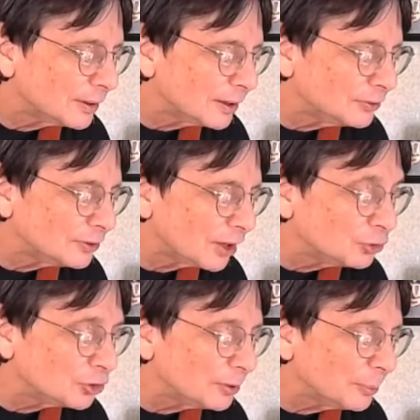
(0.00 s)

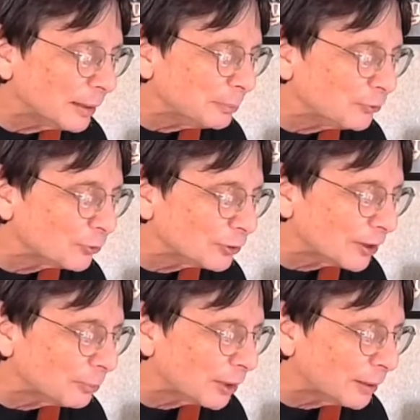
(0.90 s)
dozen maybe for
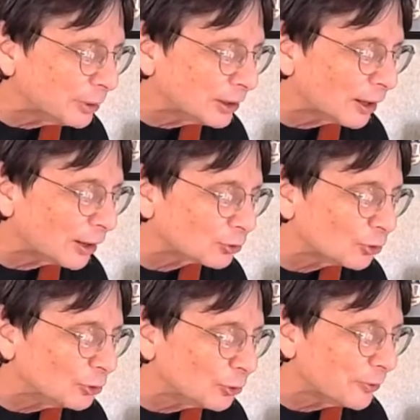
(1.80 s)
Deb Libby Clark. So
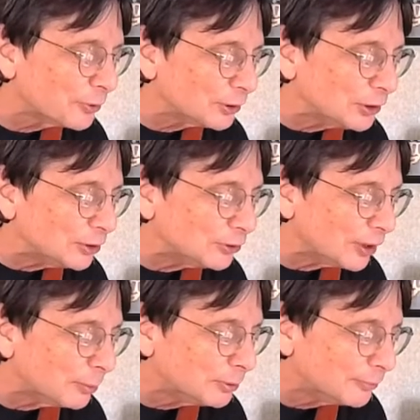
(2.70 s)
you're in the lead,
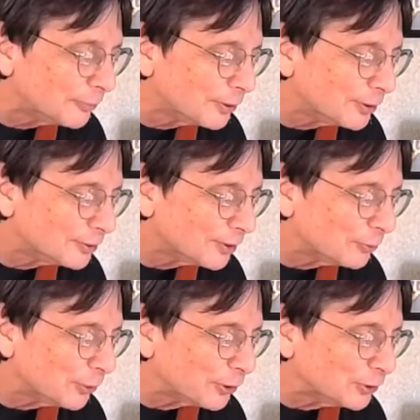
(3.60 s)
Deb,
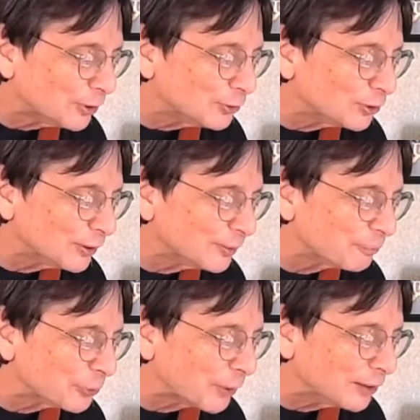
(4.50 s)
with a dozen.
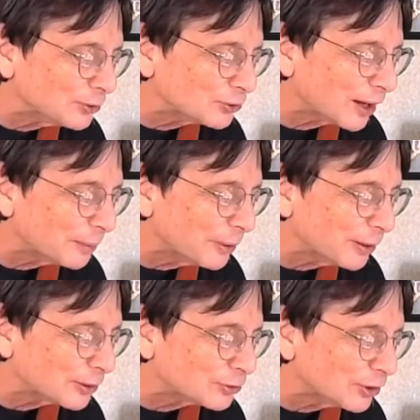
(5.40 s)
Rhonda Scott
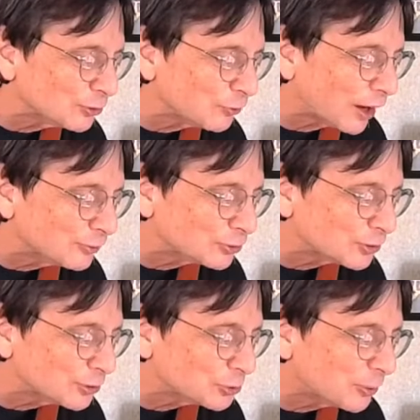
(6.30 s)
Merrick says 5
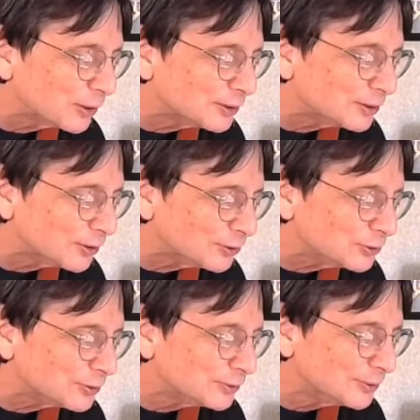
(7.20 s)
skirts, 1
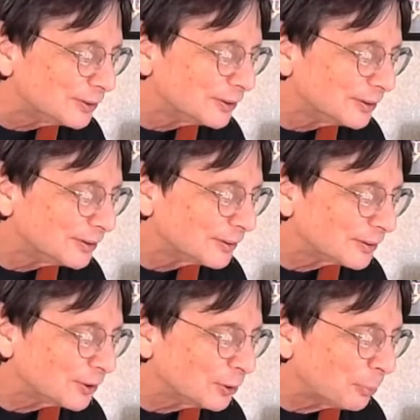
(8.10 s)
kilt.
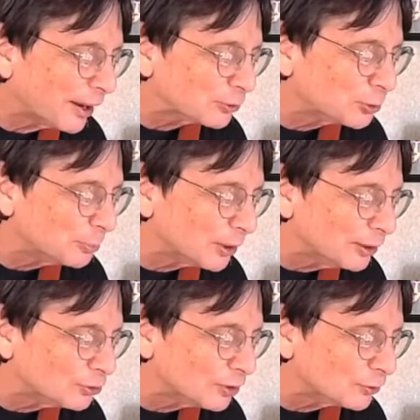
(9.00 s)
Linda Pasqua
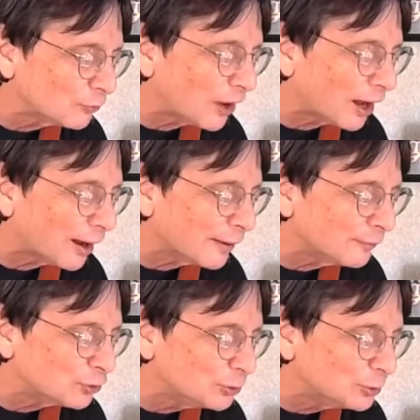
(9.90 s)
Blaze says
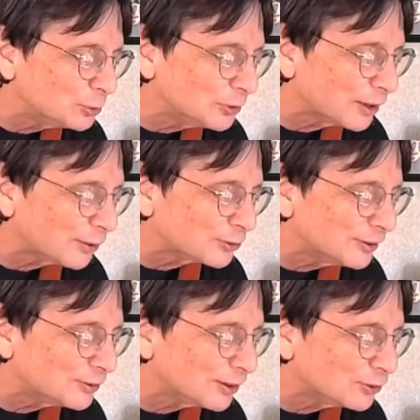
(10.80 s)
5. Sue Lewandowski
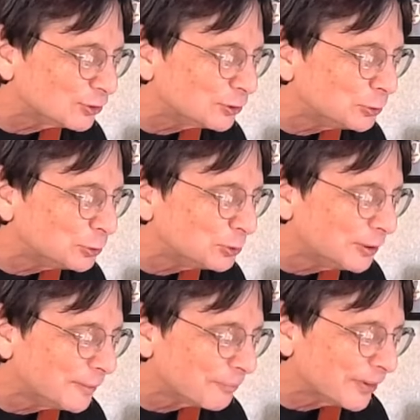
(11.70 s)
says 2.
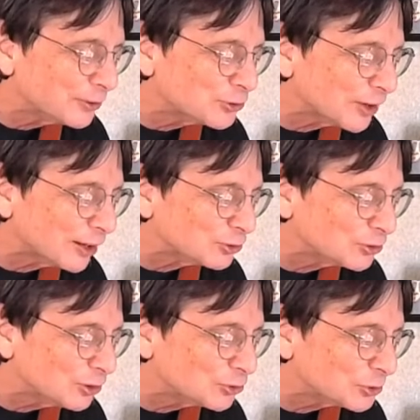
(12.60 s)
That's Jan's
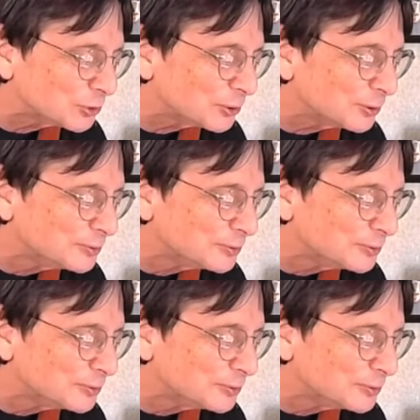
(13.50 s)
sister.